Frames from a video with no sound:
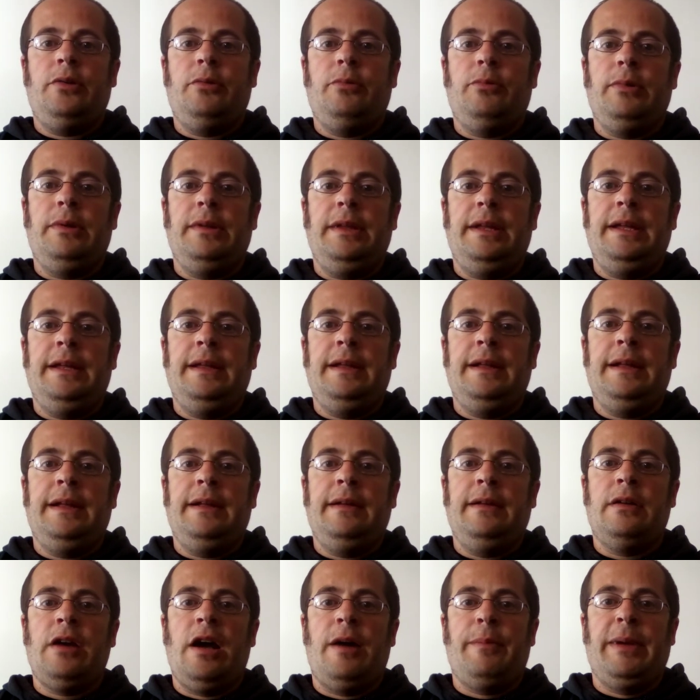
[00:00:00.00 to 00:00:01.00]
Really
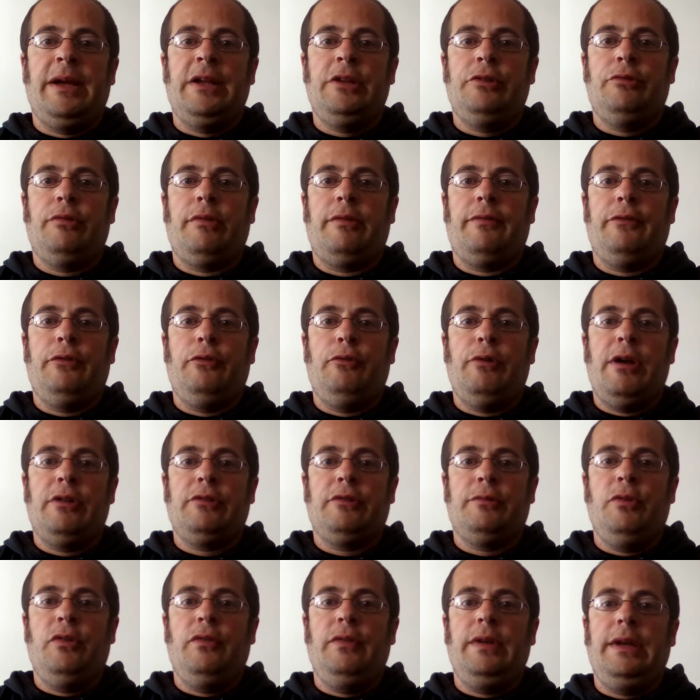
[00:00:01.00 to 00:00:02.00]
caught my interest
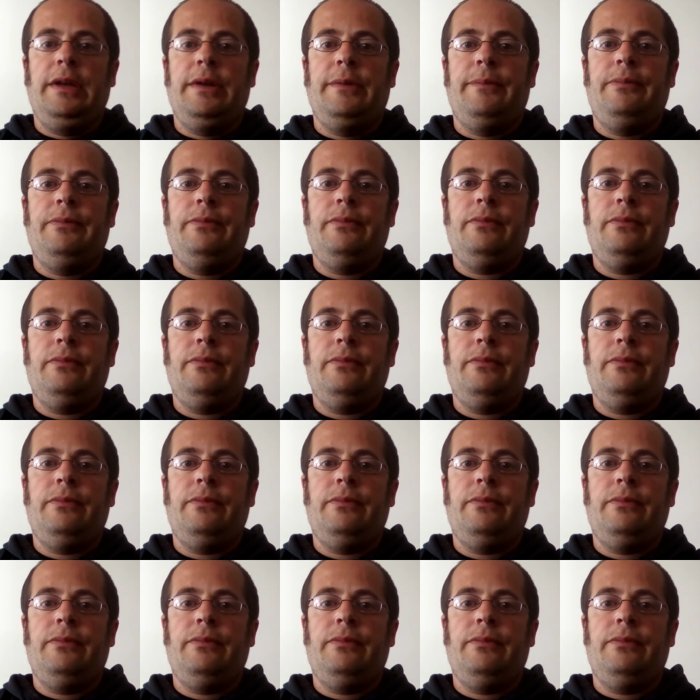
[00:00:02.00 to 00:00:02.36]
throughout the movie.